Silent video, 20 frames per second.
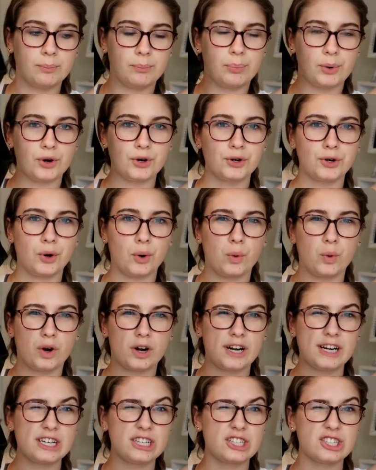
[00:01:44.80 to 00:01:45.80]
burnt
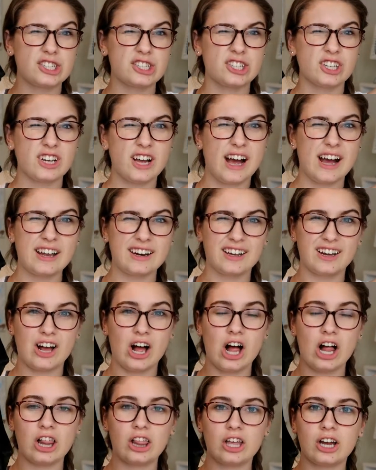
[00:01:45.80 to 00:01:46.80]
orange kind of
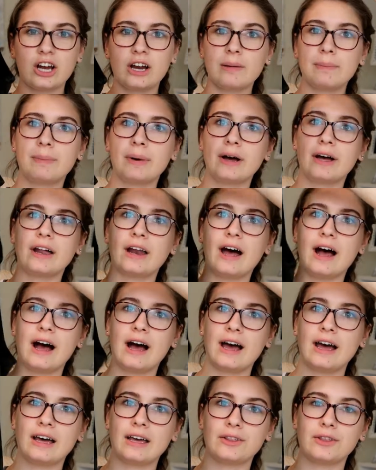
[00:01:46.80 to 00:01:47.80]
color, but
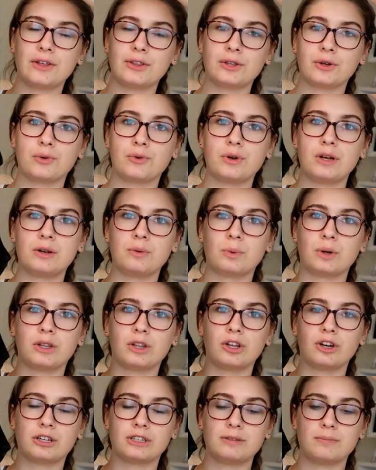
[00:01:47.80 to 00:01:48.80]
I thought the green
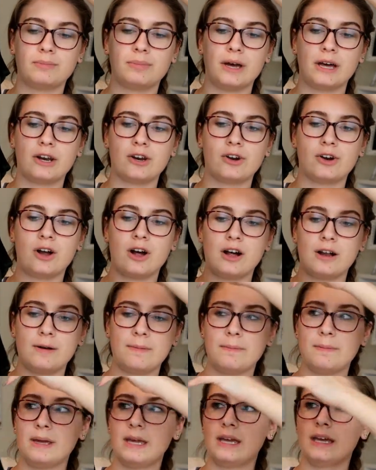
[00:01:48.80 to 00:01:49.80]
one looked better
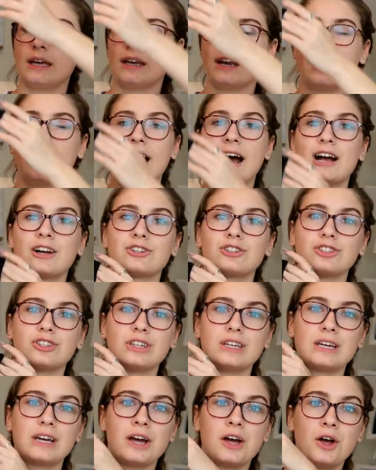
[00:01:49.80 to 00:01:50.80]
on me, and I
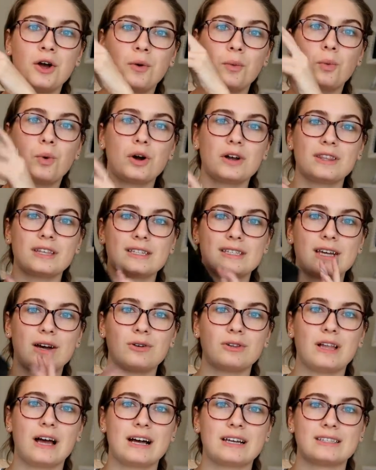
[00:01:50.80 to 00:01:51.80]
actually wore this
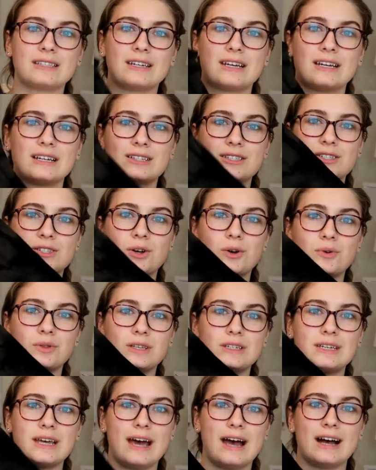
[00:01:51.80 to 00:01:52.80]
out last night, so
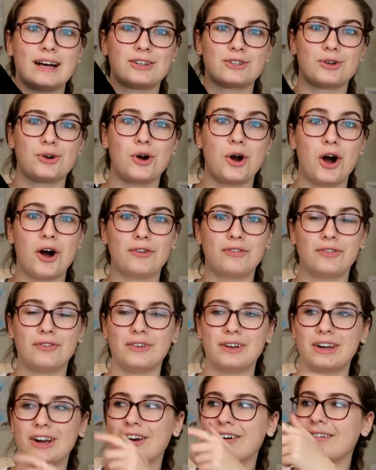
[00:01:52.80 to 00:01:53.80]
the tags are off of
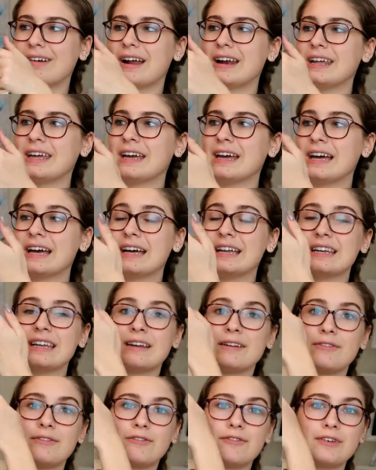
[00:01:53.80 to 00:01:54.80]
it already, and
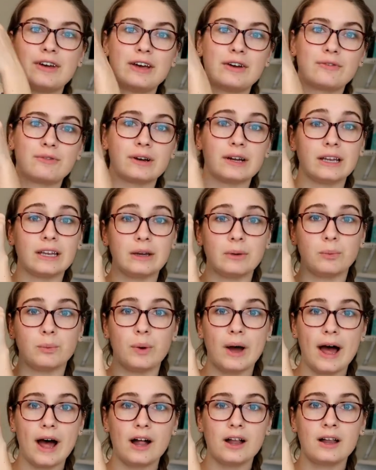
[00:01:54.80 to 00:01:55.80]
it fit really
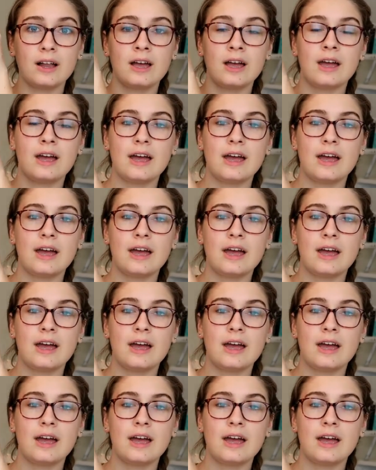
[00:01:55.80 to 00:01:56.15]
well,